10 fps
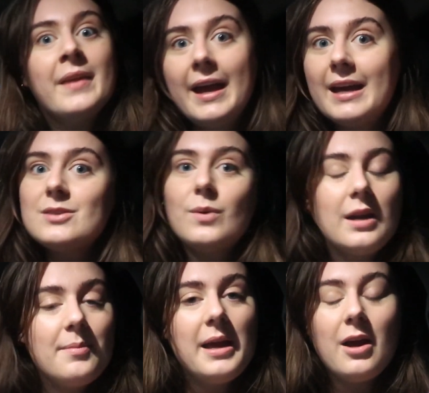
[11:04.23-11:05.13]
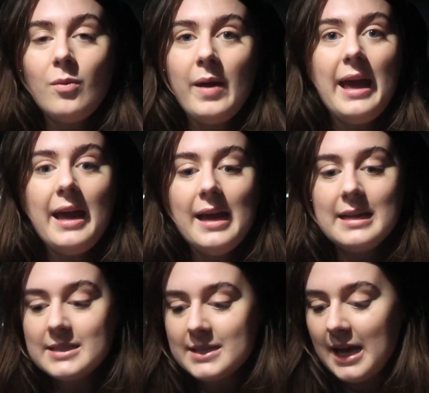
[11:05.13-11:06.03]
I guess we're gonna make our way
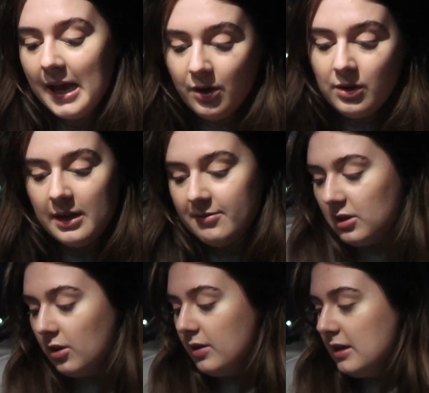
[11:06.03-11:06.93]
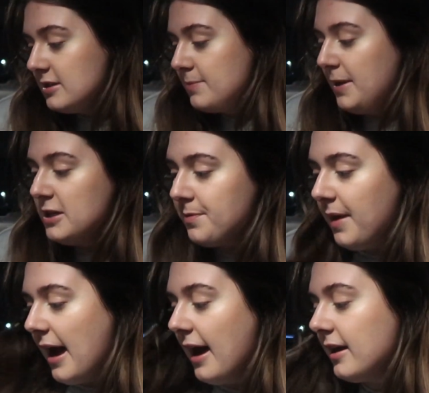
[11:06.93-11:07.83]
into town even though it is pitch
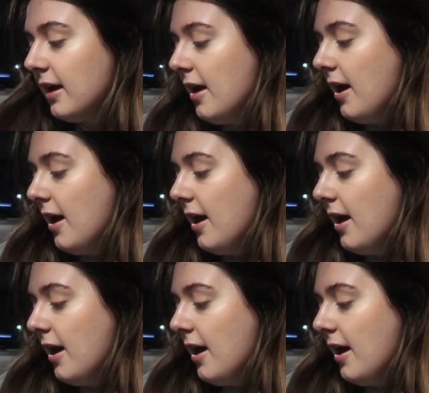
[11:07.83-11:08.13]
black.